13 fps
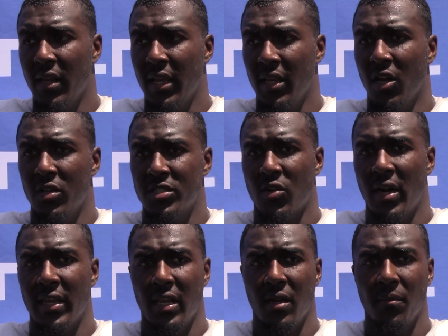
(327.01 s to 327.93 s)
you know, just
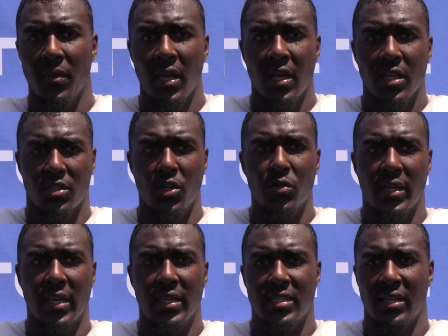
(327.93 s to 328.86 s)
trying to get him to do
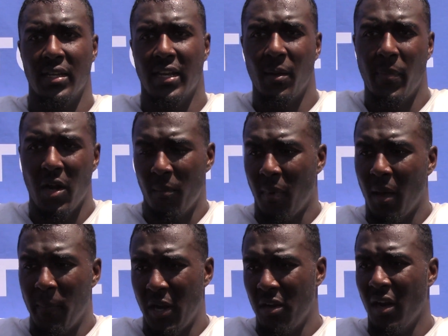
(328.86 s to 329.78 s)
things and get a better
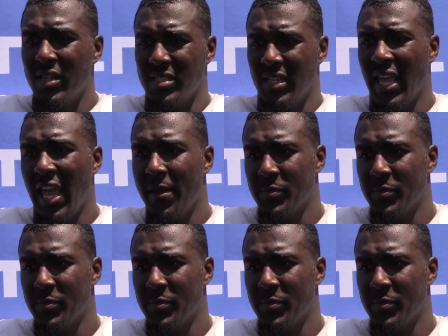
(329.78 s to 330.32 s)
better knowledge of the game,